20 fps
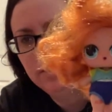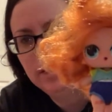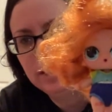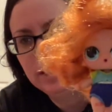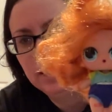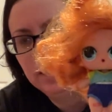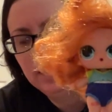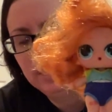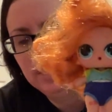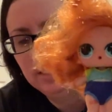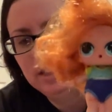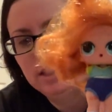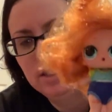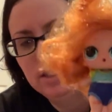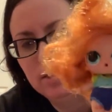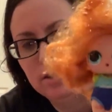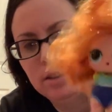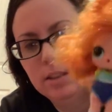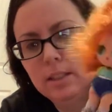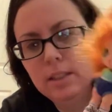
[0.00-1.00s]
because I think these
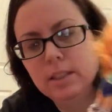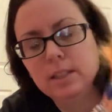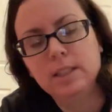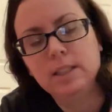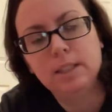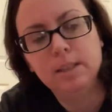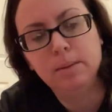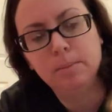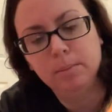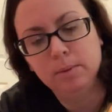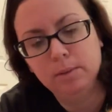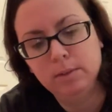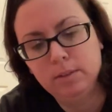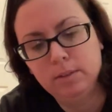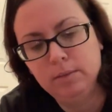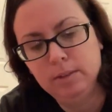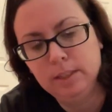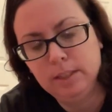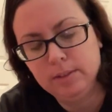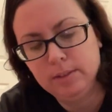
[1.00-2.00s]
started December
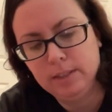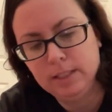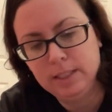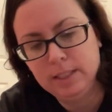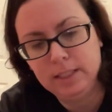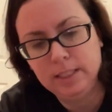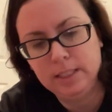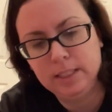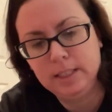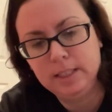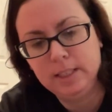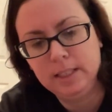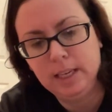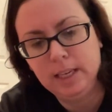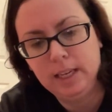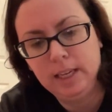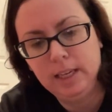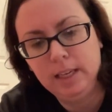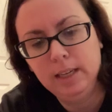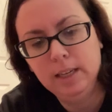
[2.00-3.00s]
two thousand
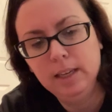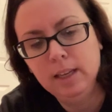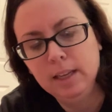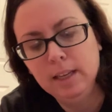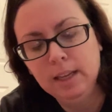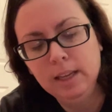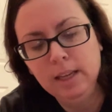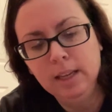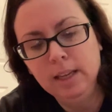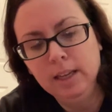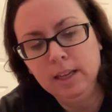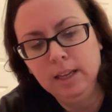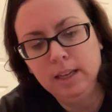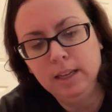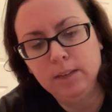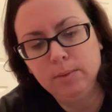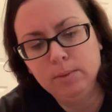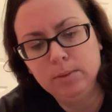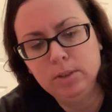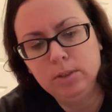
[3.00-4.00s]
sixteen,
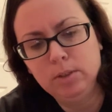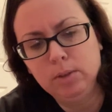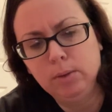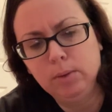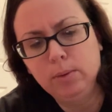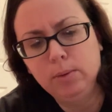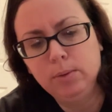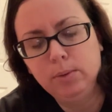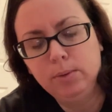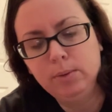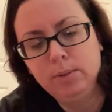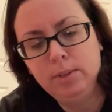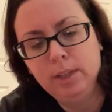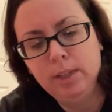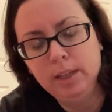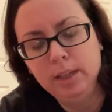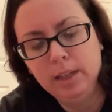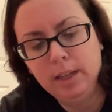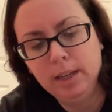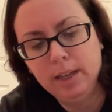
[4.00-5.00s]
I was told,
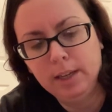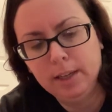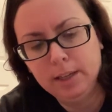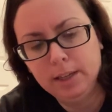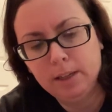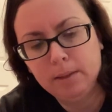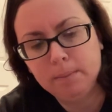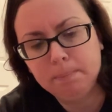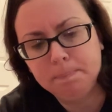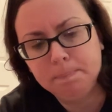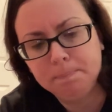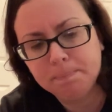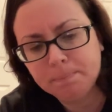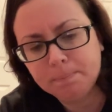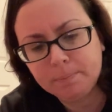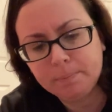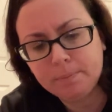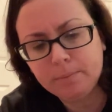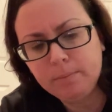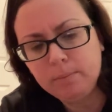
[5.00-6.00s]
um,
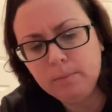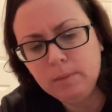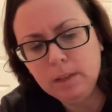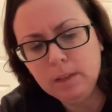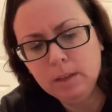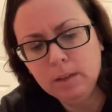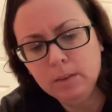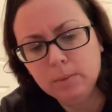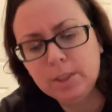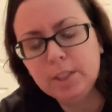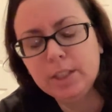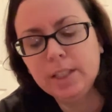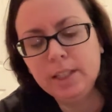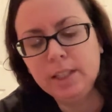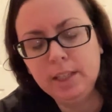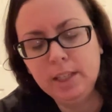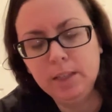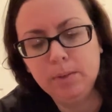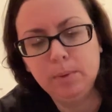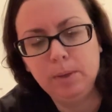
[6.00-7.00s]
which I
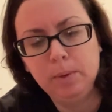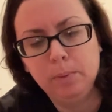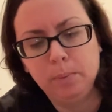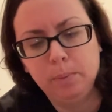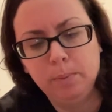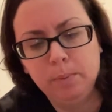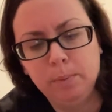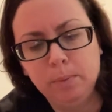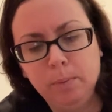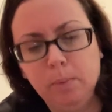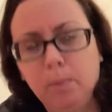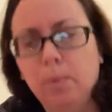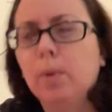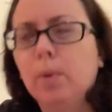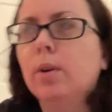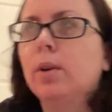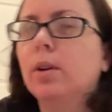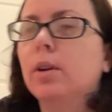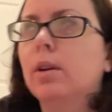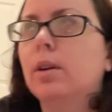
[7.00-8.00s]
think we
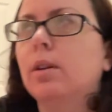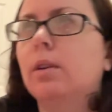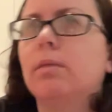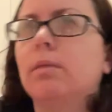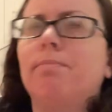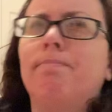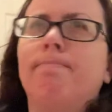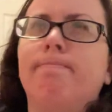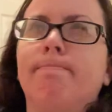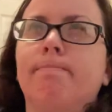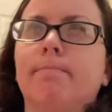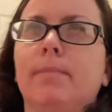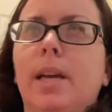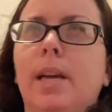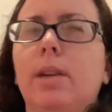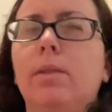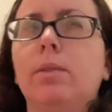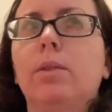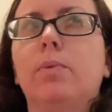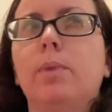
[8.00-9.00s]
were, I
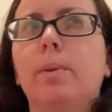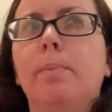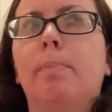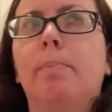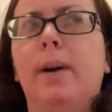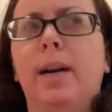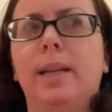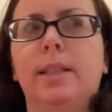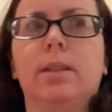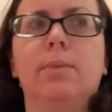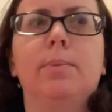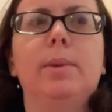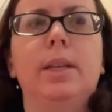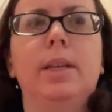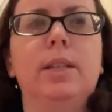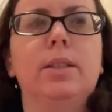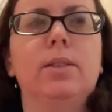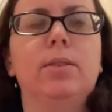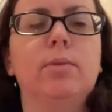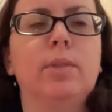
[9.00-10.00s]
don't know if we bought them
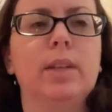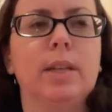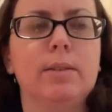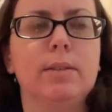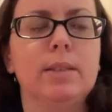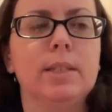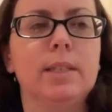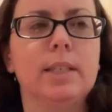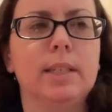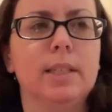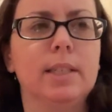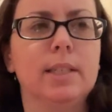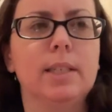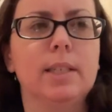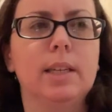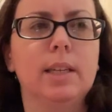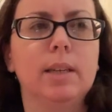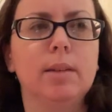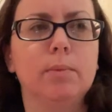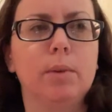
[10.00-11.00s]
in two thousand
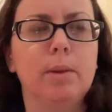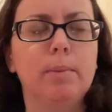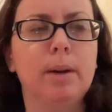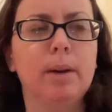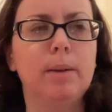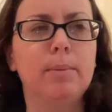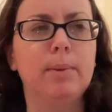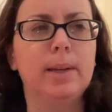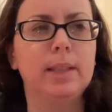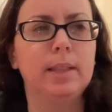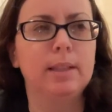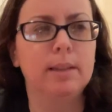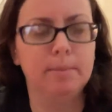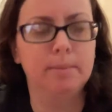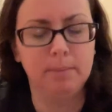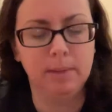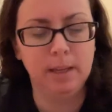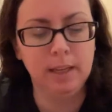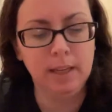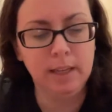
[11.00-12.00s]
sixteen. We might have bought
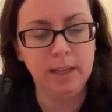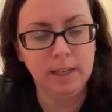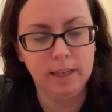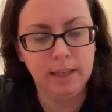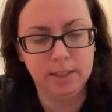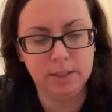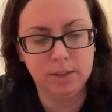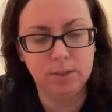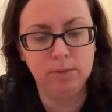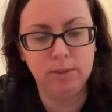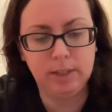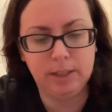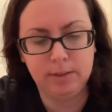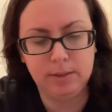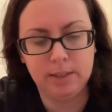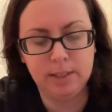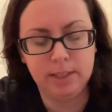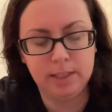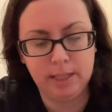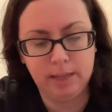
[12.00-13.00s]
them in two
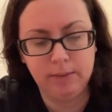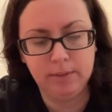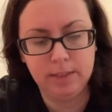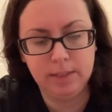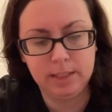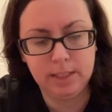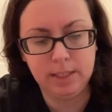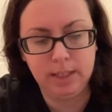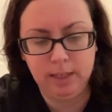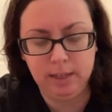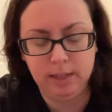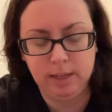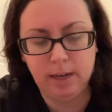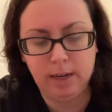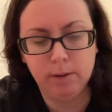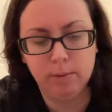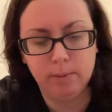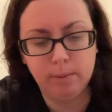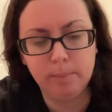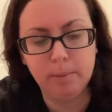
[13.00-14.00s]
thousand seventeen. I
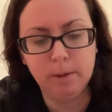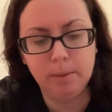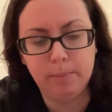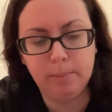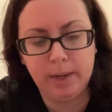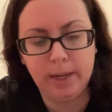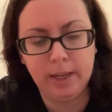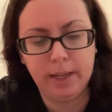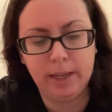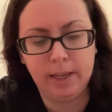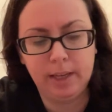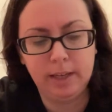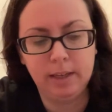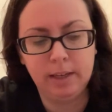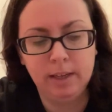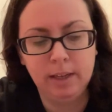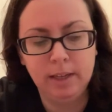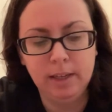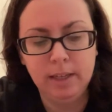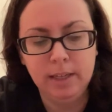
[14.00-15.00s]
remember
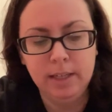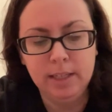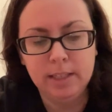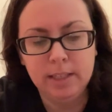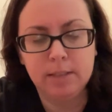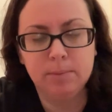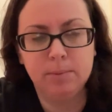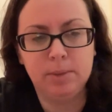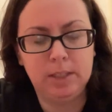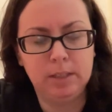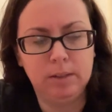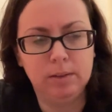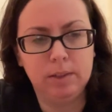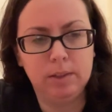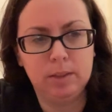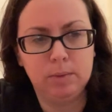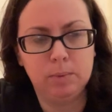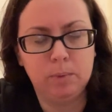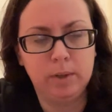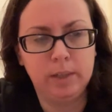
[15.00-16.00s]
buying some
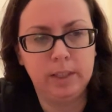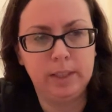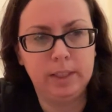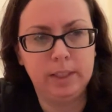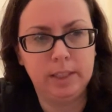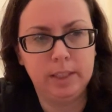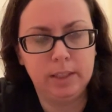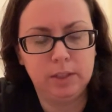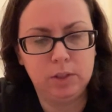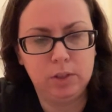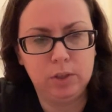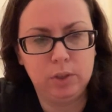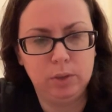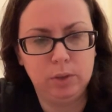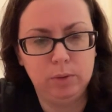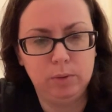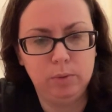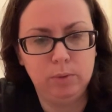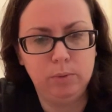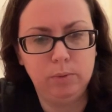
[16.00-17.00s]
series one and
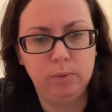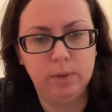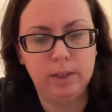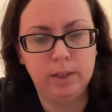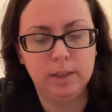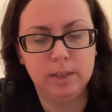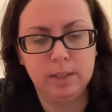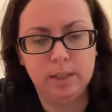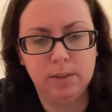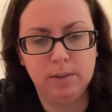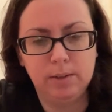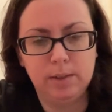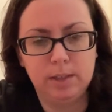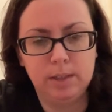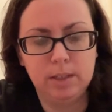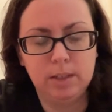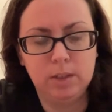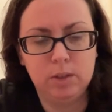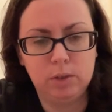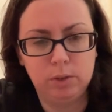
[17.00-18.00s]
two and the
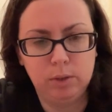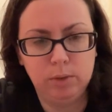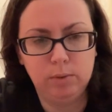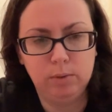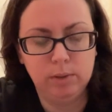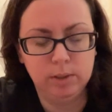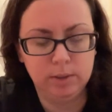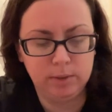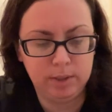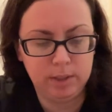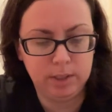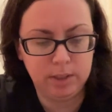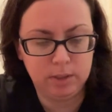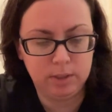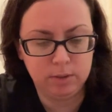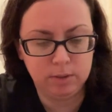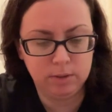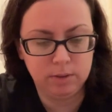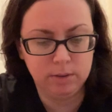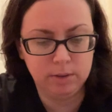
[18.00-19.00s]
series two little
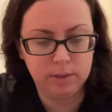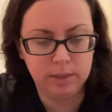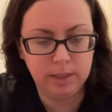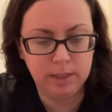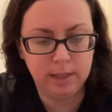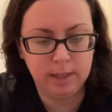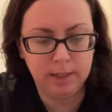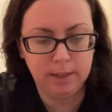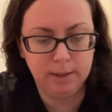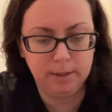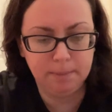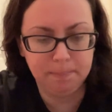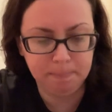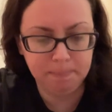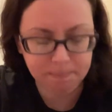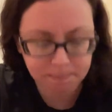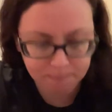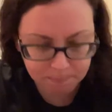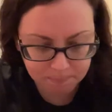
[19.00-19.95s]
sisters. Um,